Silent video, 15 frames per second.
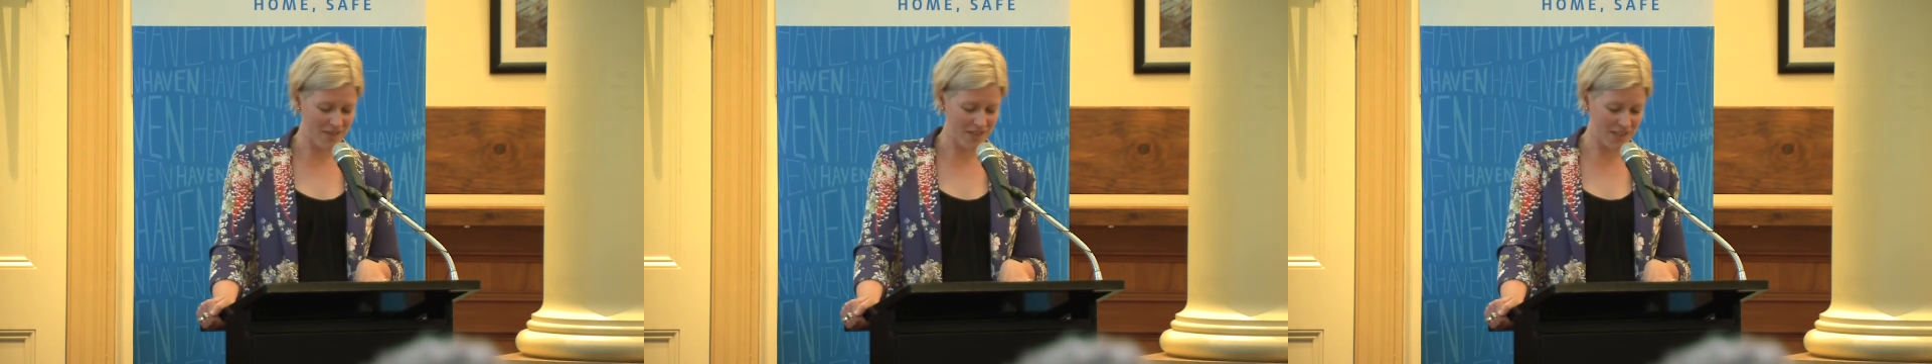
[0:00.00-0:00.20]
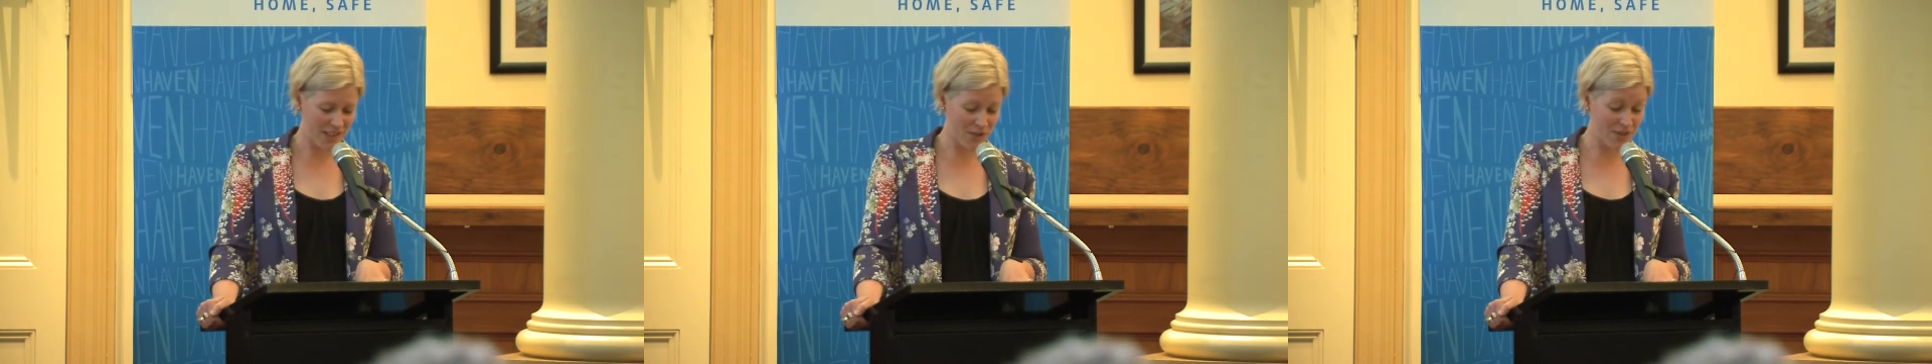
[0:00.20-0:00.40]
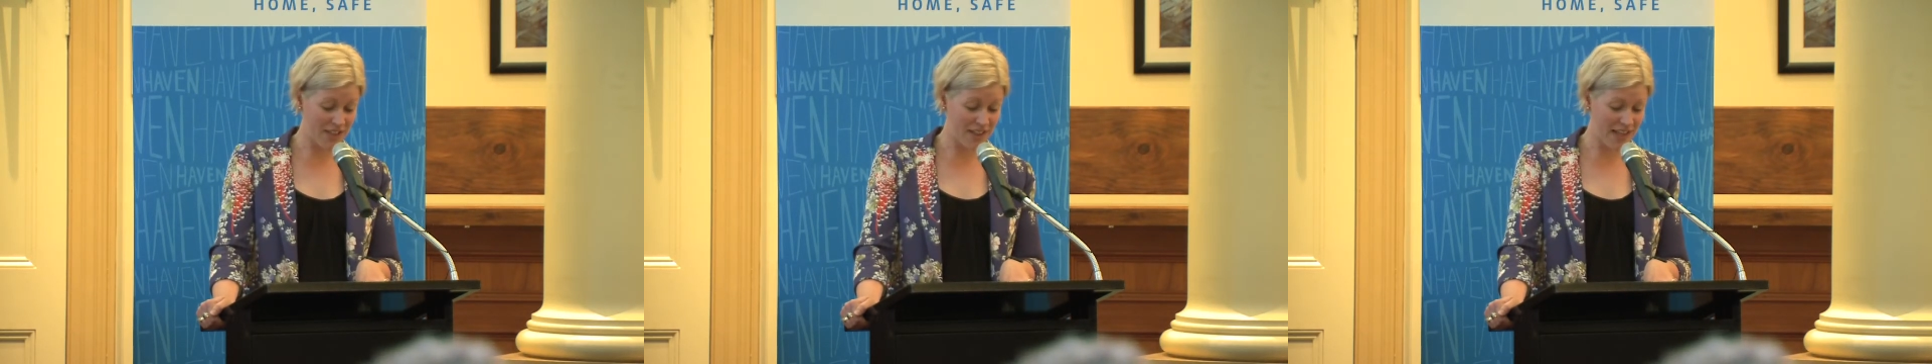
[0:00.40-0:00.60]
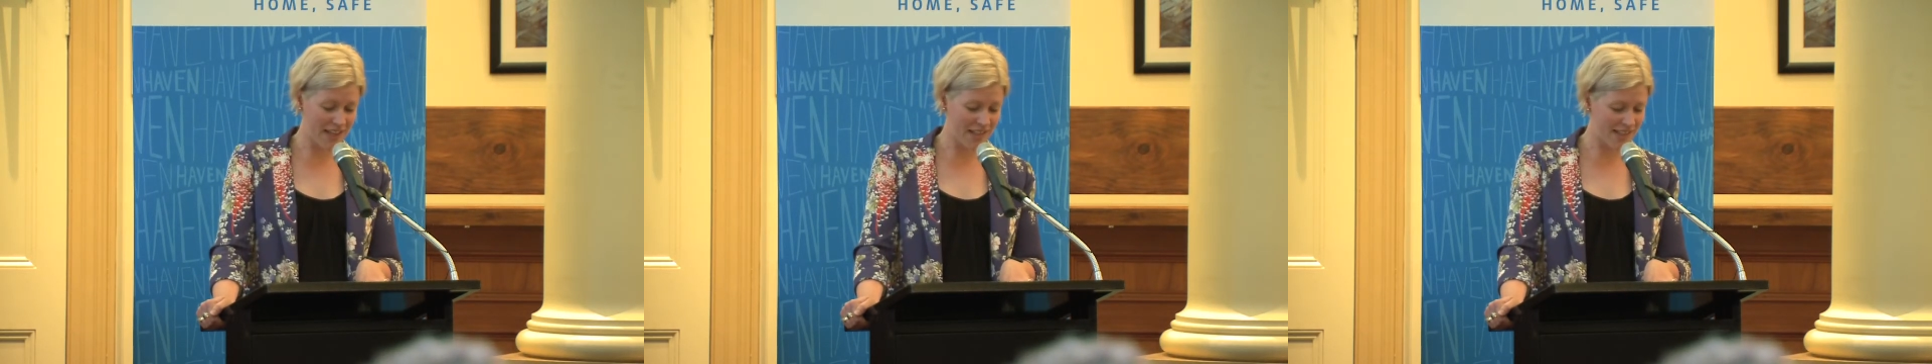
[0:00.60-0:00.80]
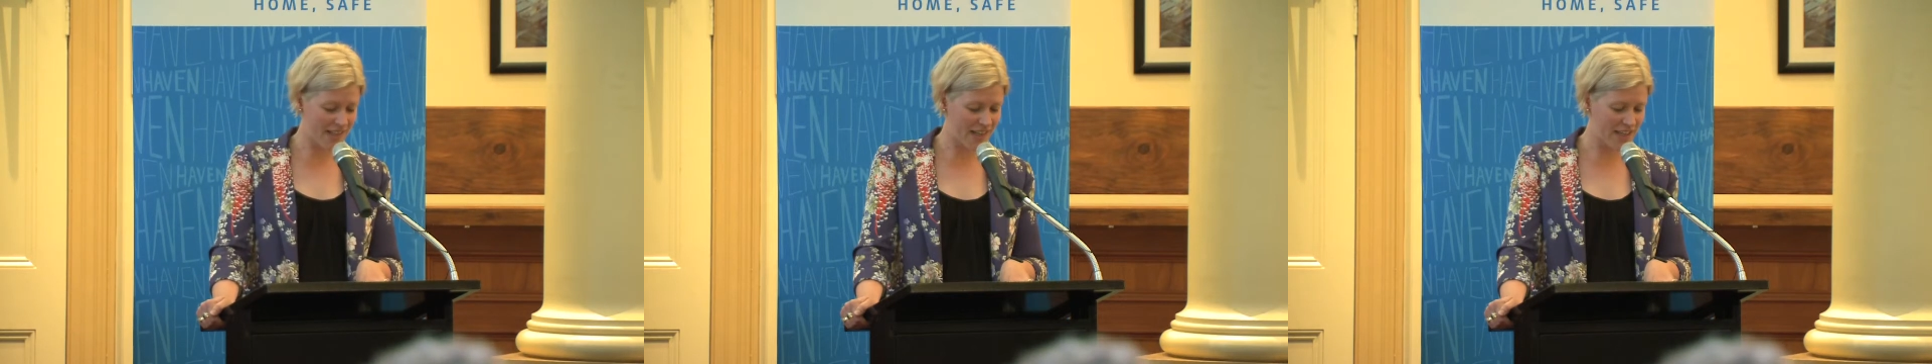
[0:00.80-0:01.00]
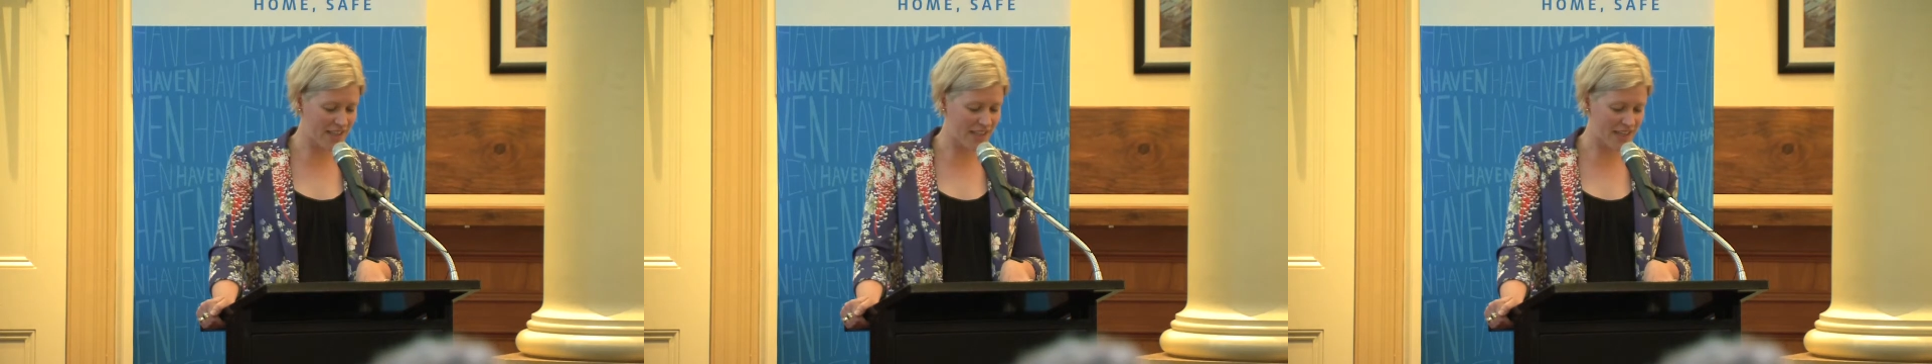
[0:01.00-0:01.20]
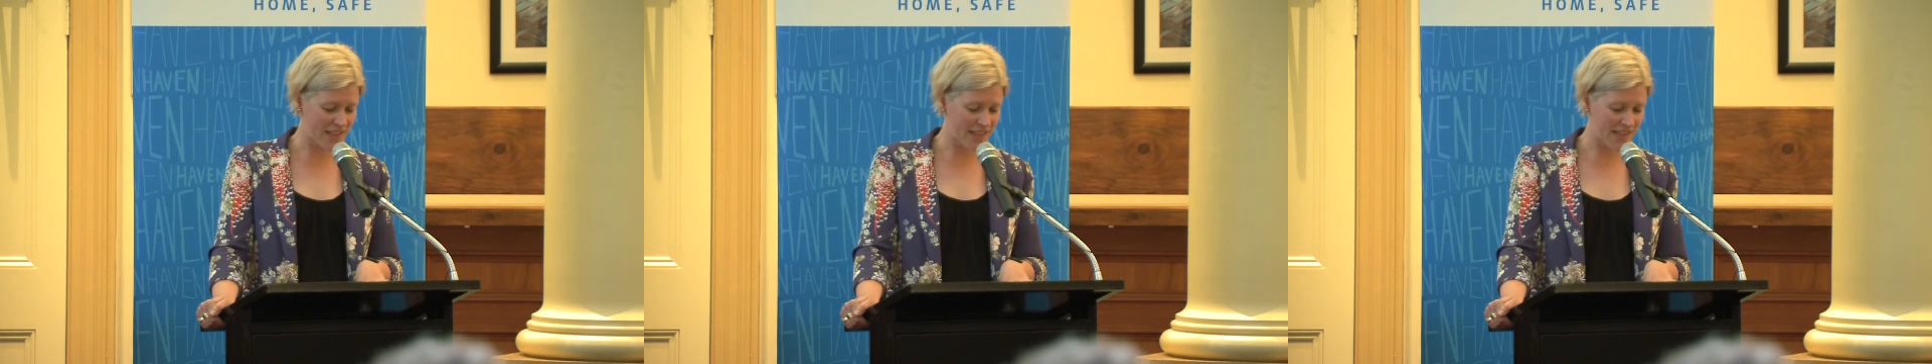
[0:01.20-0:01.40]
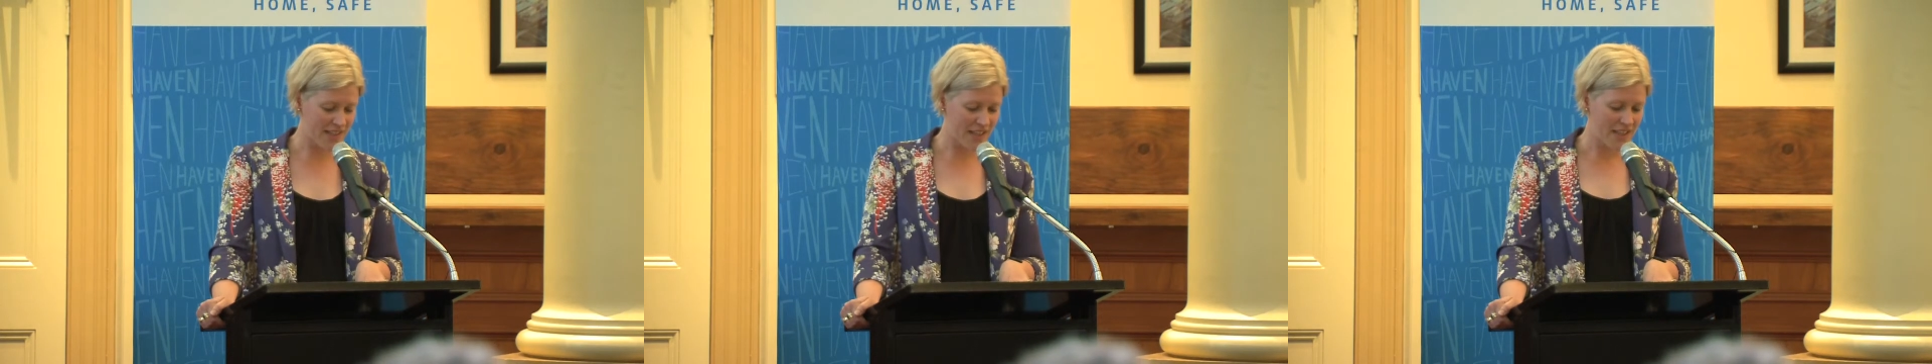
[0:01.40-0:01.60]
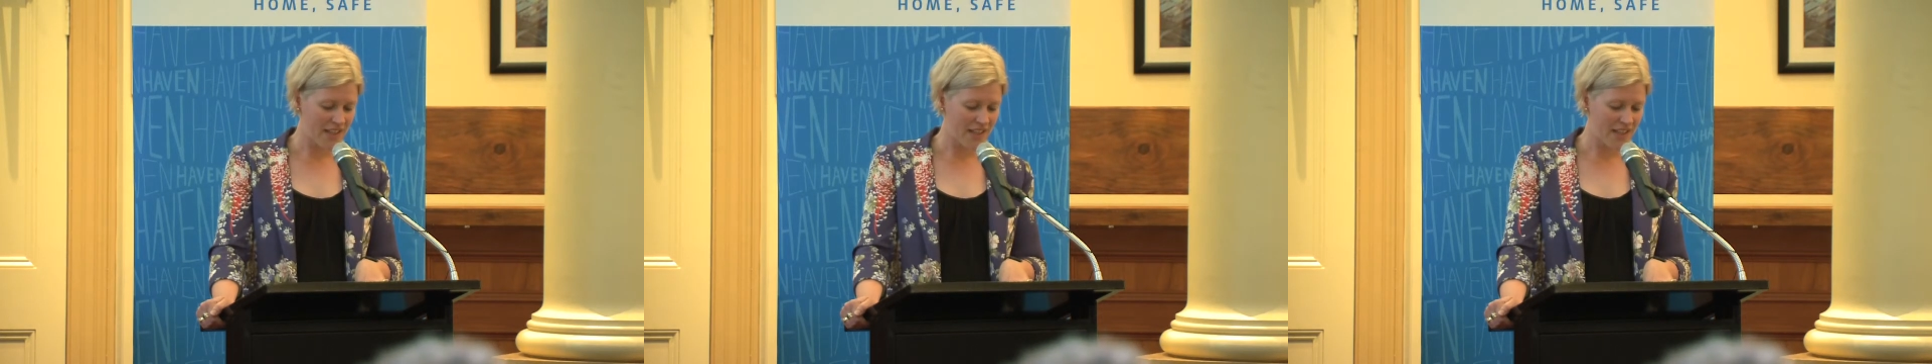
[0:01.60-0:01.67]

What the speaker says: So in the last 10 years,